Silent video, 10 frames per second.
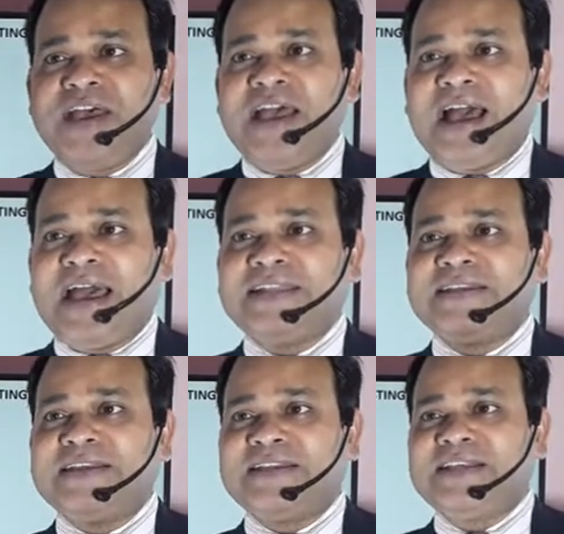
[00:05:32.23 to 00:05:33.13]
And
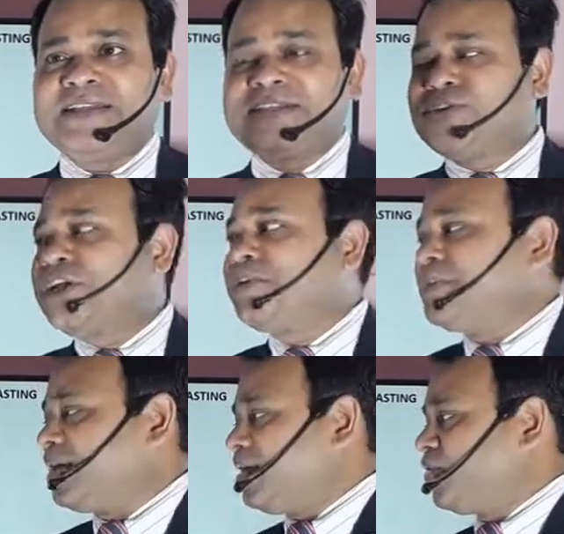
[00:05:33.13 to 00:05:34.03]
this is one of
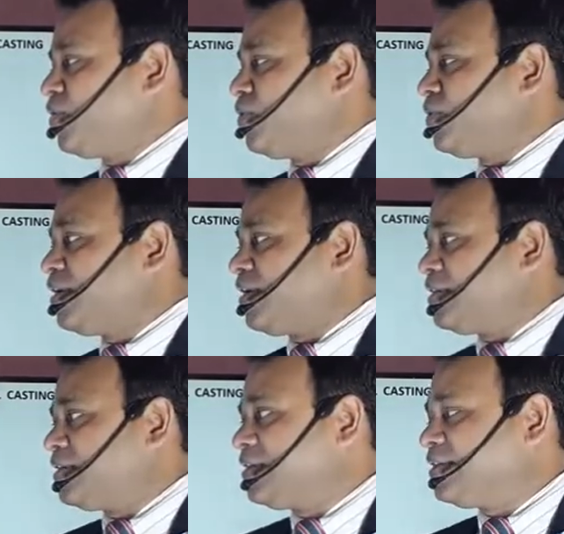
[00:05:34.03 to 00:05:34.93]

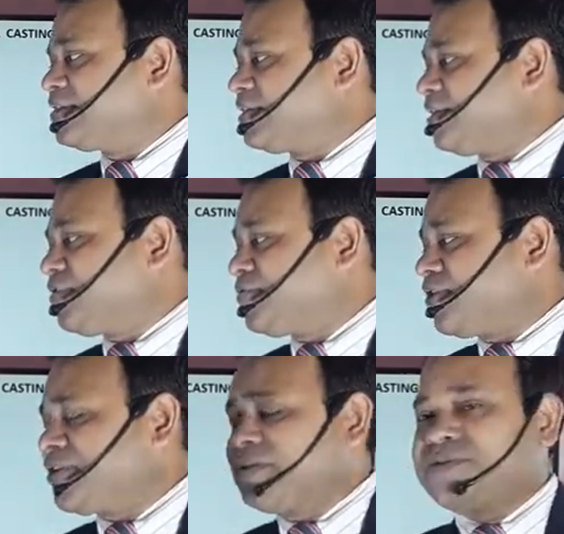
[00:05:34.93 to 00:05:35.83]
the these are the different
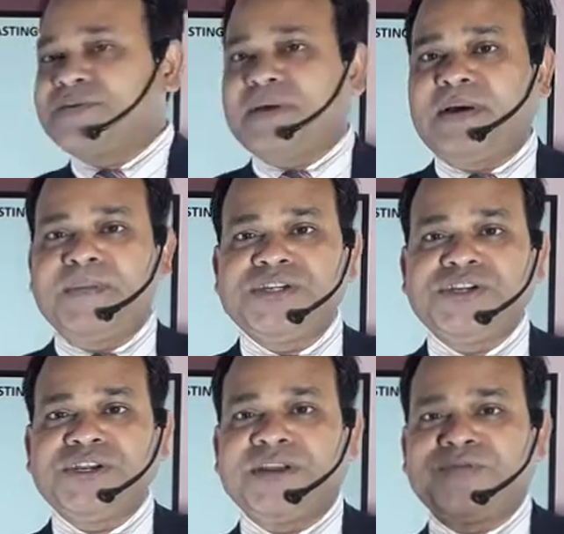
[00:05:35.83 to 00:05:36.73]
types of the
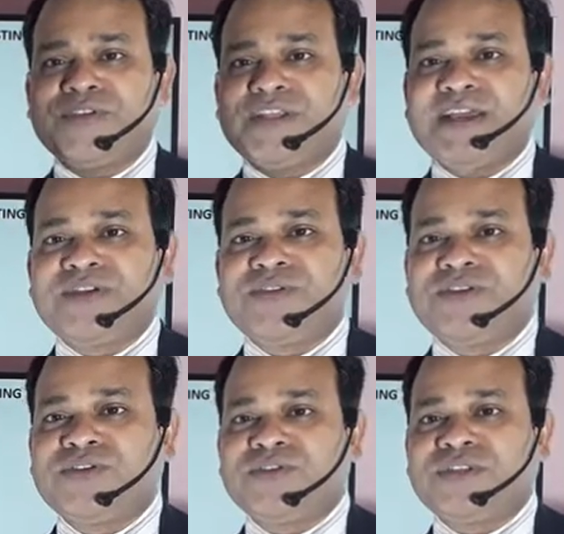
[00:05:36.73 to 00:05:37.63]
machine, and for that you
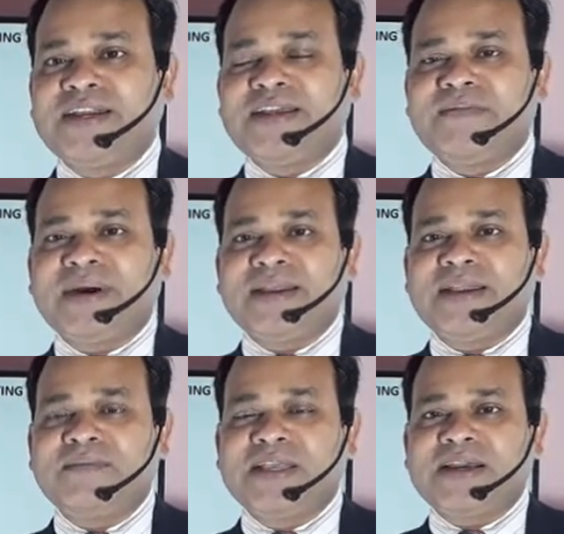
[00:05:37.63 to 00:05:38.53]
need to 3D model
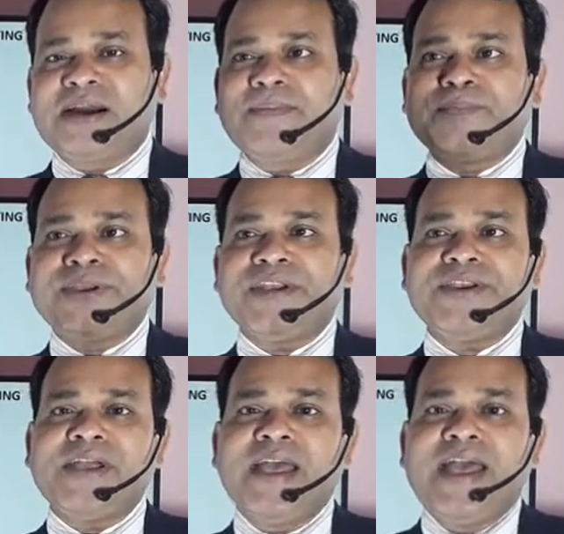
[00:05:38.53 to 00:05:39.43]
of the
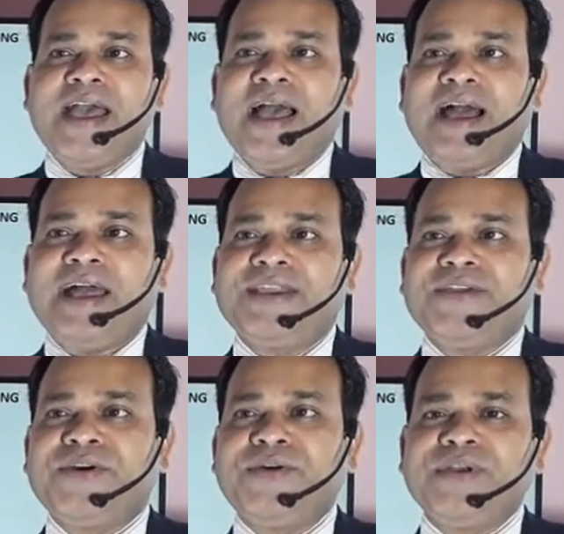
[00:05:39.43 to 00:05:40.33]
component. And
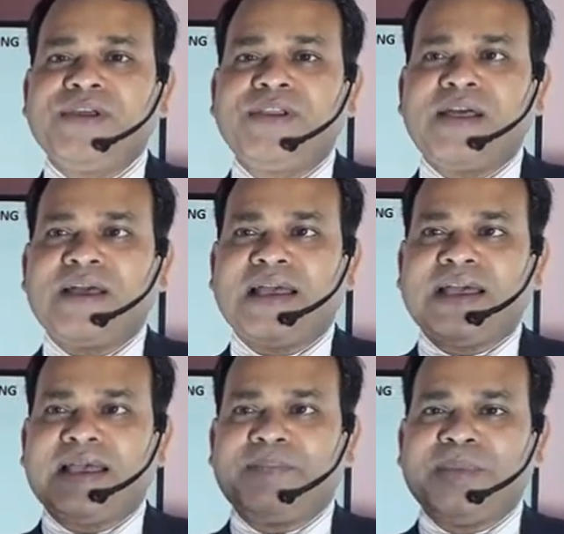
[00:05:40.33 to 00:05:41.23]

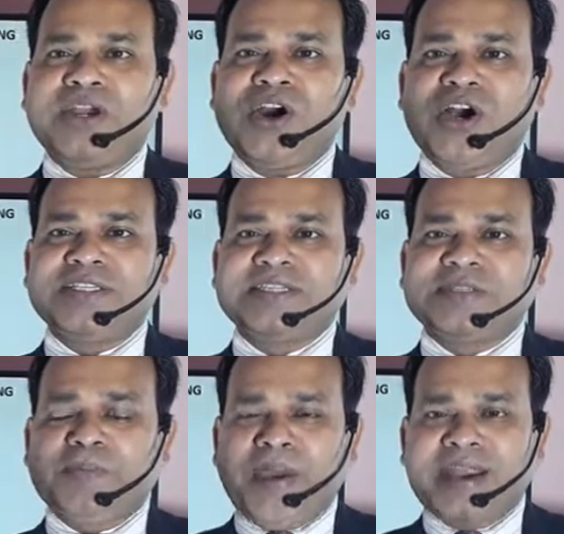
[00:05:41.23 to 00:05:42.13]
because this
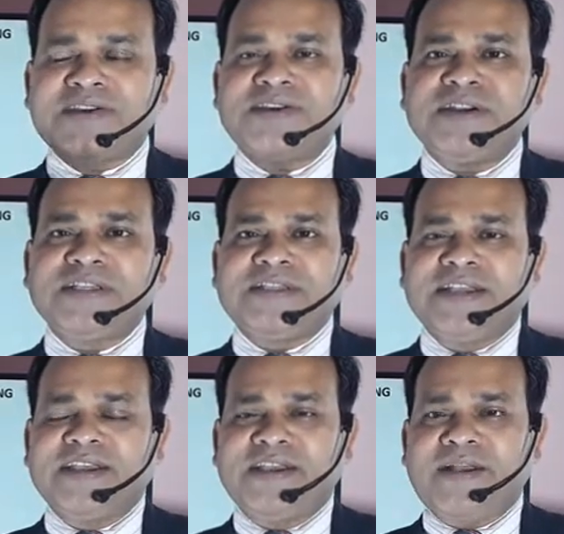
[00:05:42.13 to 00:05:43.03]
pattern is
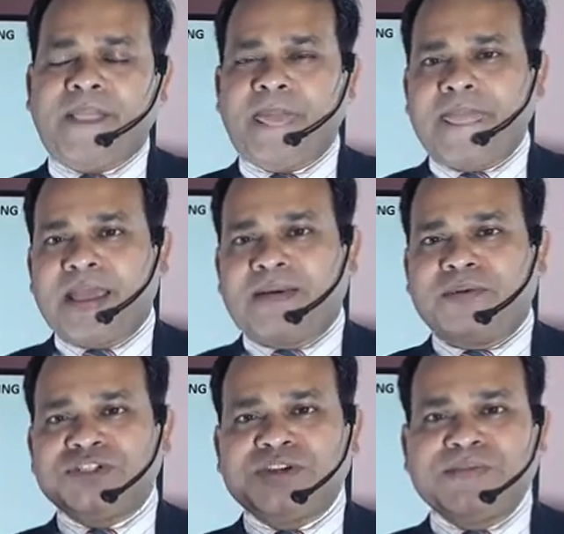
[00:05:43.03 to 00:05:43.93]
the most